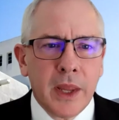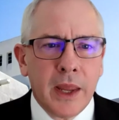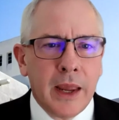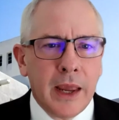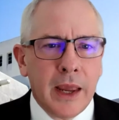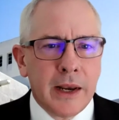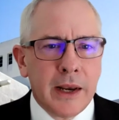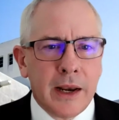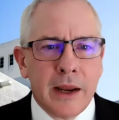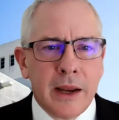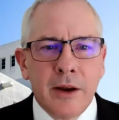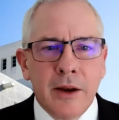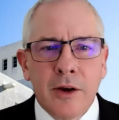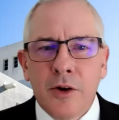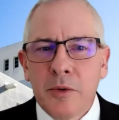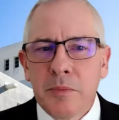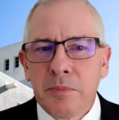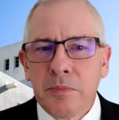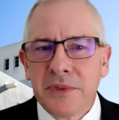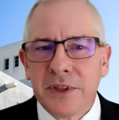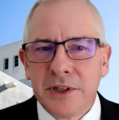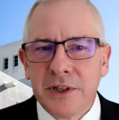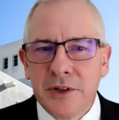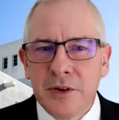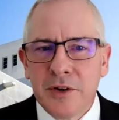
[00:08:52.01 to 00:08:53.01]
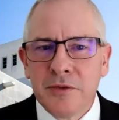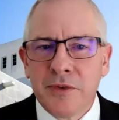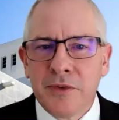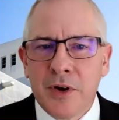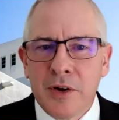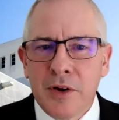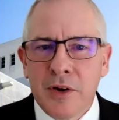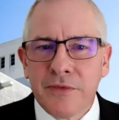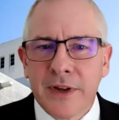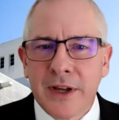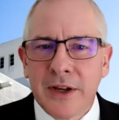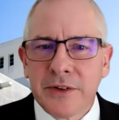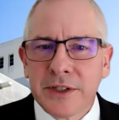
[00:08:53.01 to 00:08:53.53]
And I hope that you've all
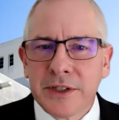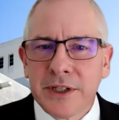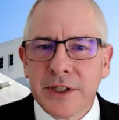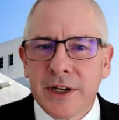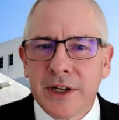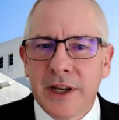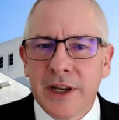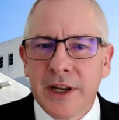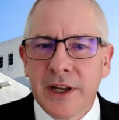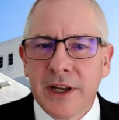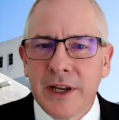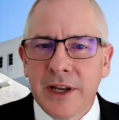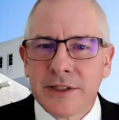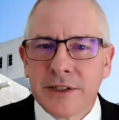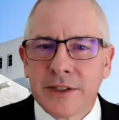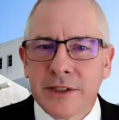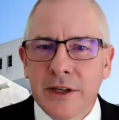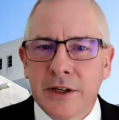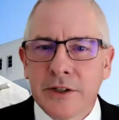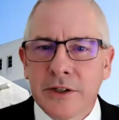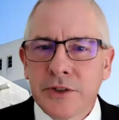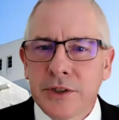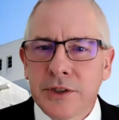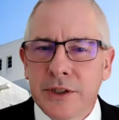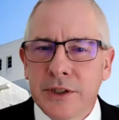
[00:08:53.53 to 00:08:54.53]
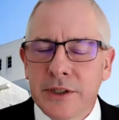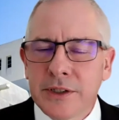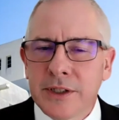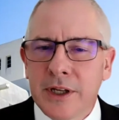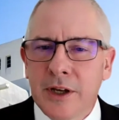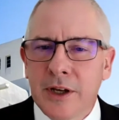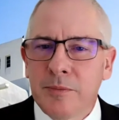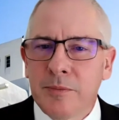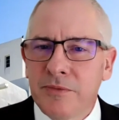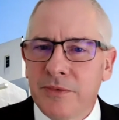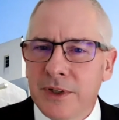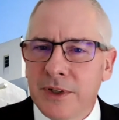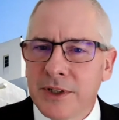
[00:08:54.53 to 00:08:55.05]
found today's discussion as
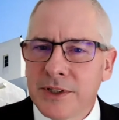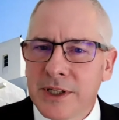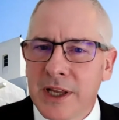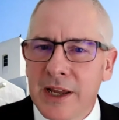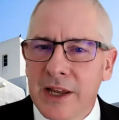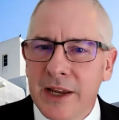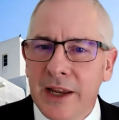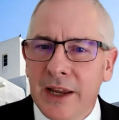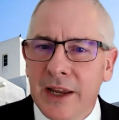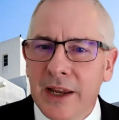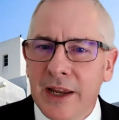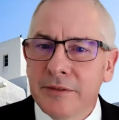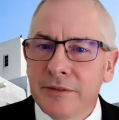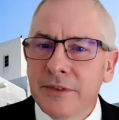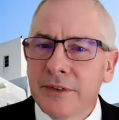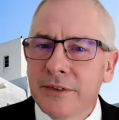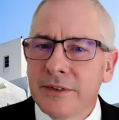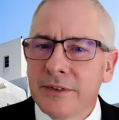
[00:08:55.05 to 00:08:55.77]
helpful as I have.